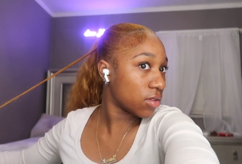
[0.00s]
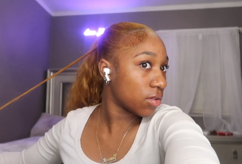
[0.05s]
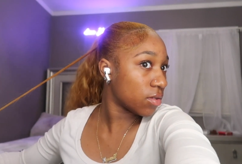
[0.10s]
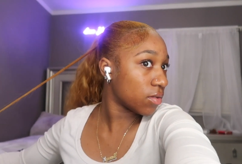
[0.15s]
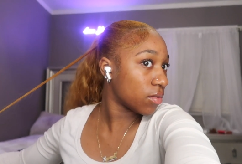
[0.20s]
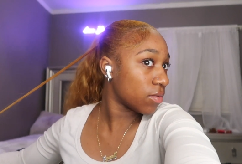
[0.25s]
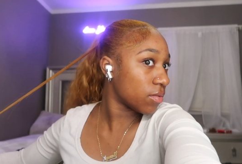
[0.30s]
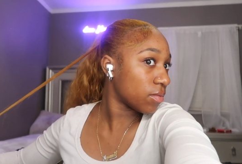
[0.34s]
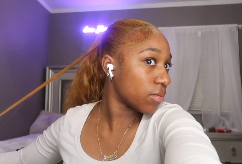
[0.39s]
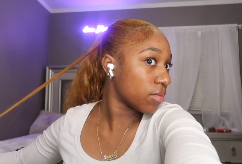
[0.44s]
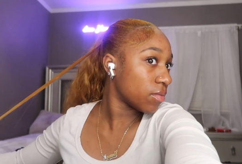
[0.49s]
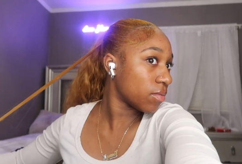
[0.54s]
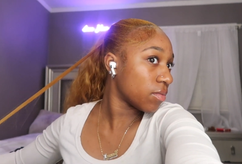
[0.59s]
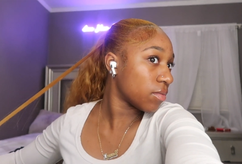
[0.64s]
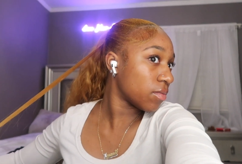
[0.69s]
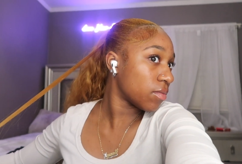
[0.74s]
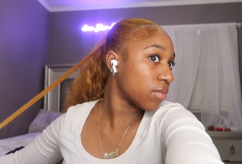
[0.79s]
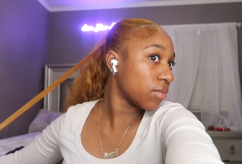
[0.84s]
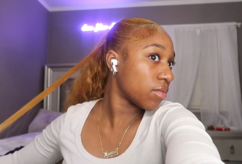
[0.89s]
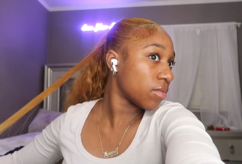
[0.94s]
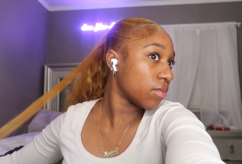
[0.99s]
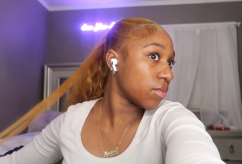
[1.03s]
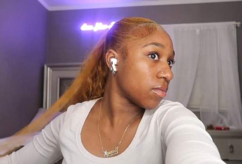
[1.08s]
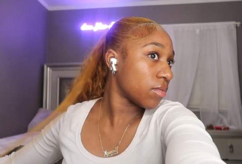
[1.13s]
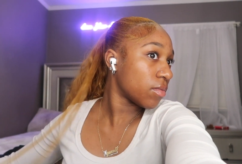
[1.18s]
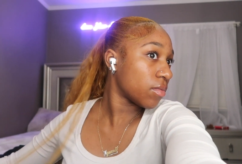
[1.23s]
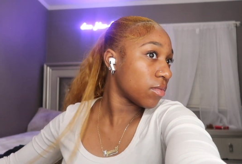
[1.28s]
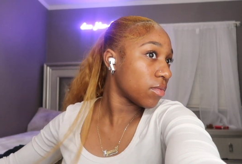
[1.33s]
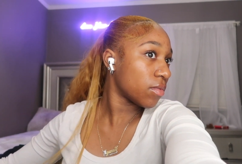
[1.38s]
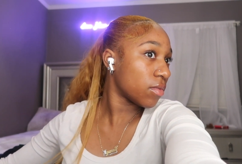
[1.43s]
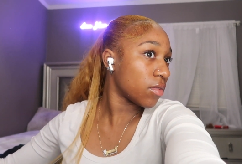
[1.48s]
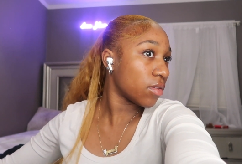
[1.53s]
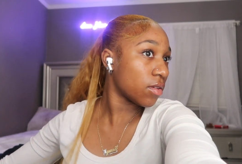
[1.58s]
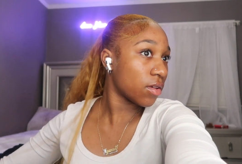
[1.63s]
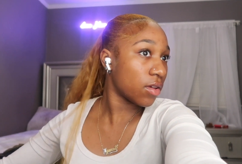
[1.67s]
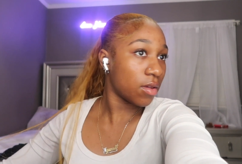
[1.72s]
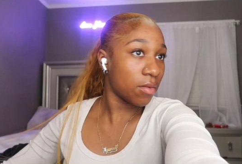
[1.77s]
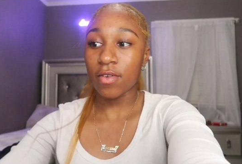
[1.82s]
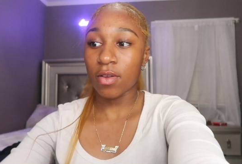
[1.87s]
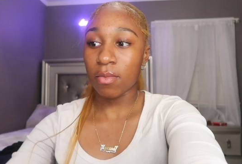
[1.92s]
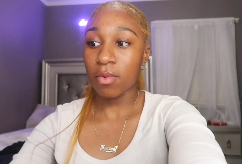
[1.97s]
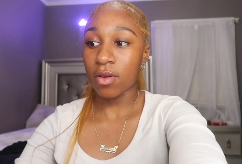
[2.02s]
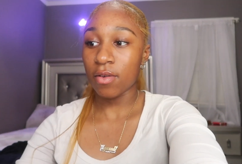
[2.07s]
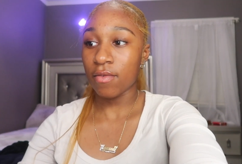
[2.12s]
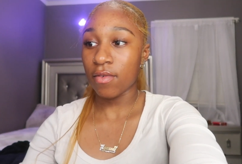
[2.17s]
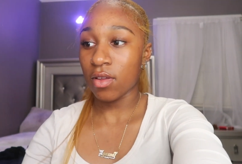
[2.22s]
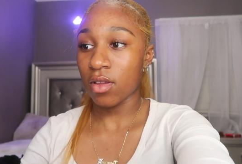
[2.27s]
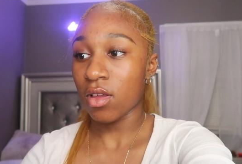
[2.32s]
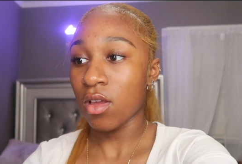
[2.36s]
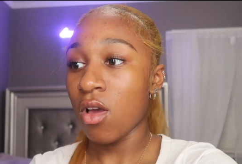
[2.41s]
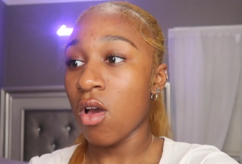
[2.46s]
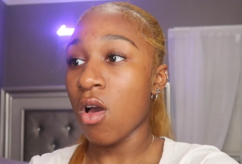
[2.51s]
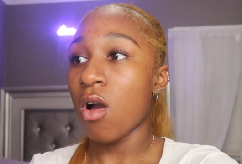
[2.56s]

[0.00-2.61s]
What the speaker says: Nothing is said.